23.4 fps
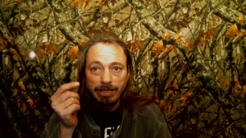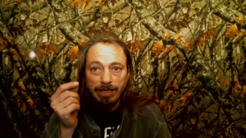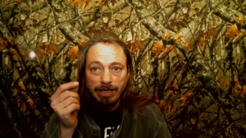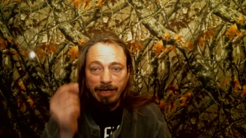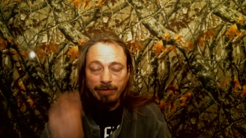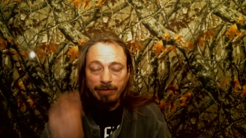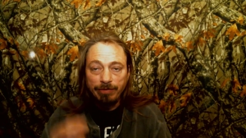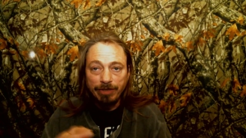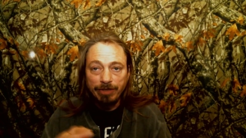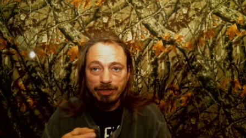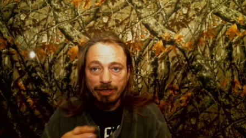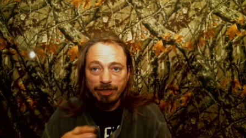and
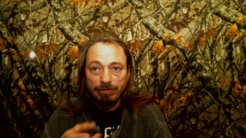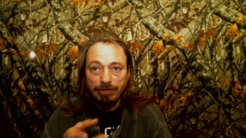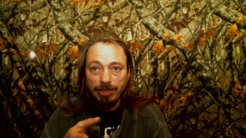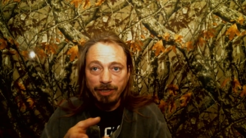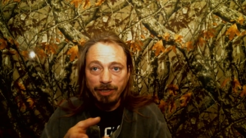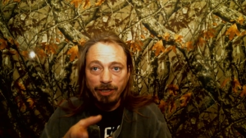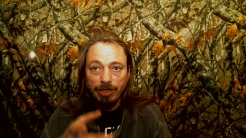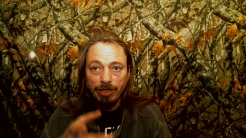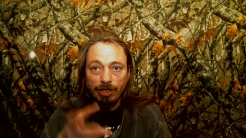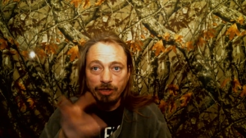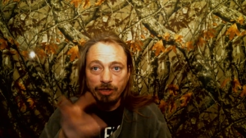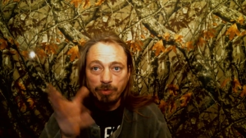fishing
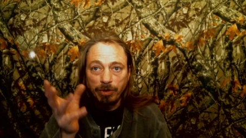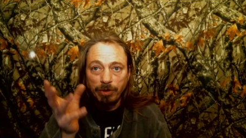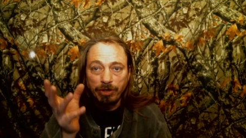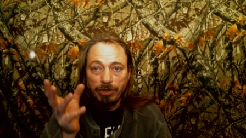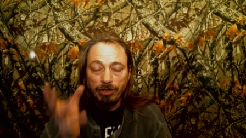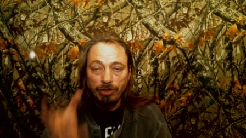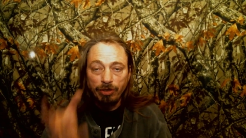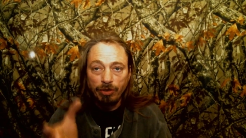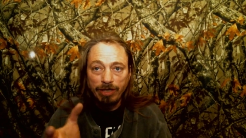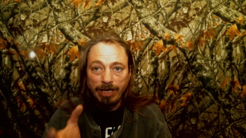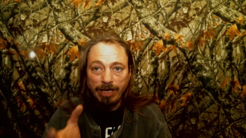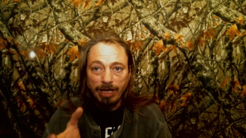videos with the
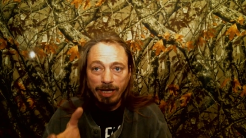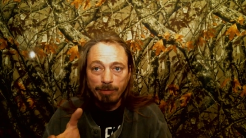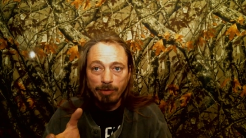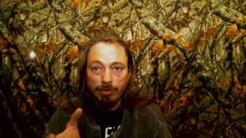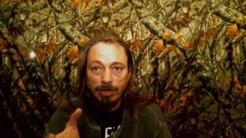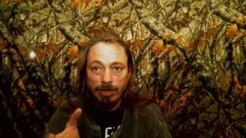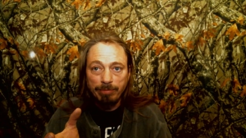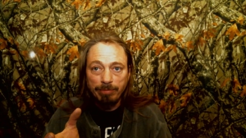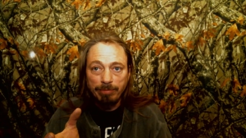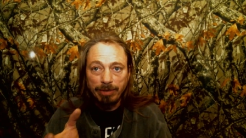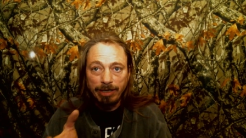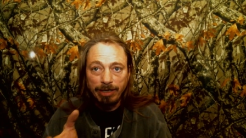new camera
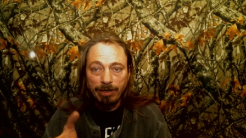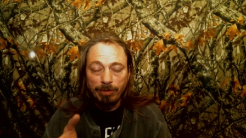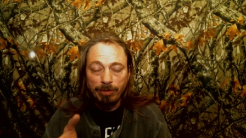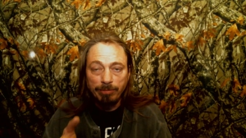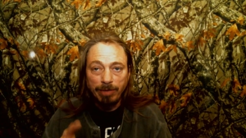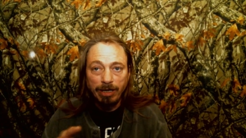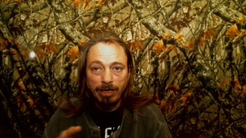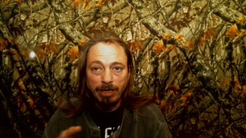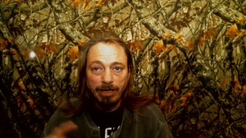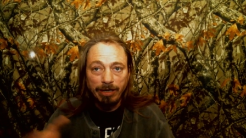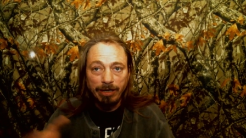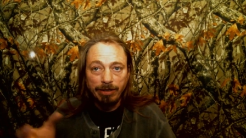I'm planning on
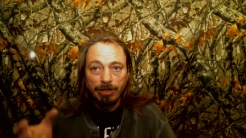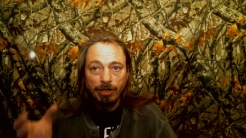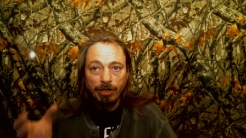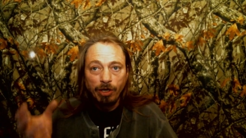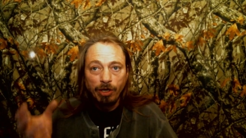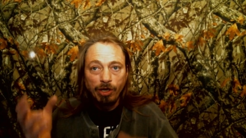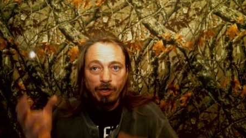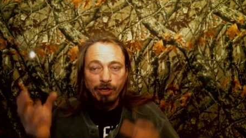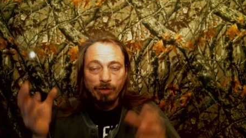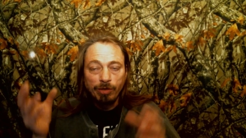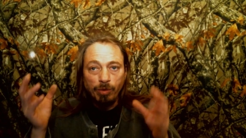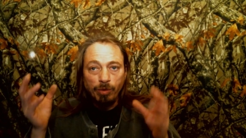buying
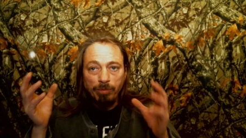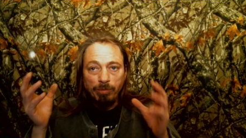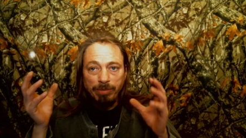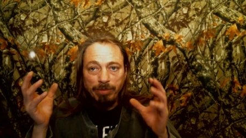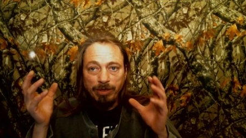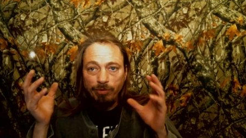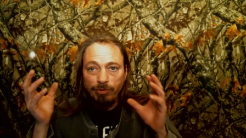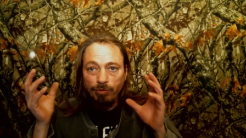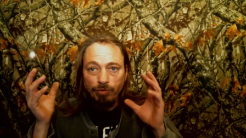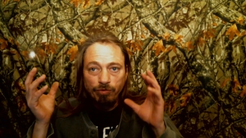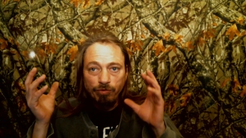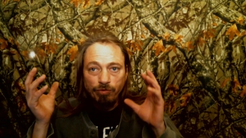will
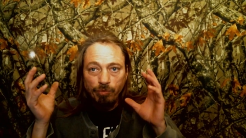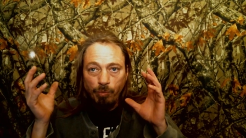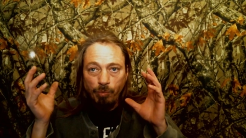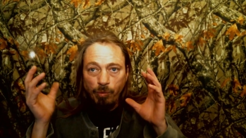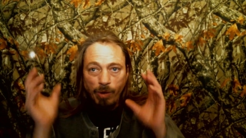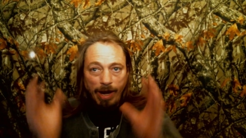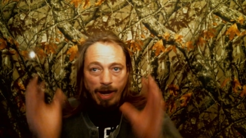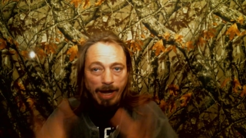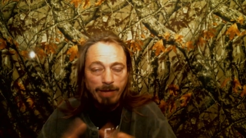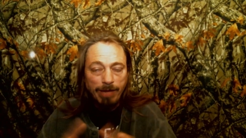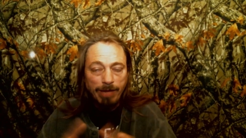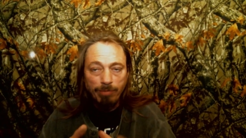be
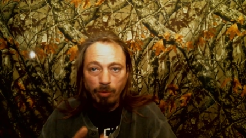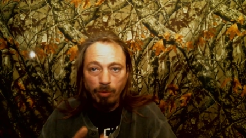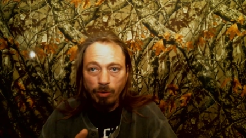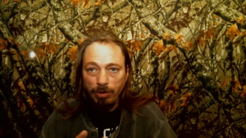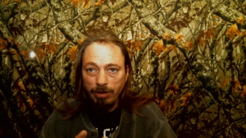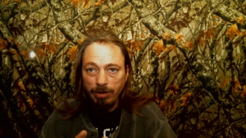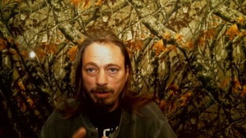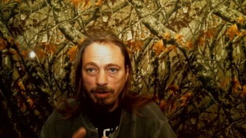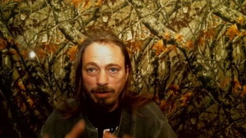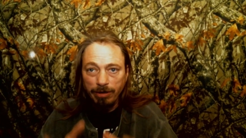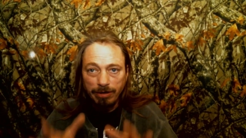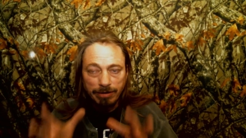way
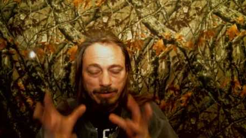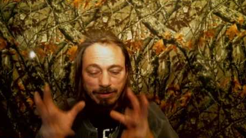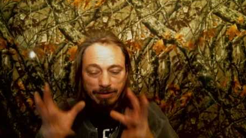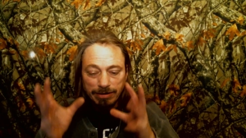more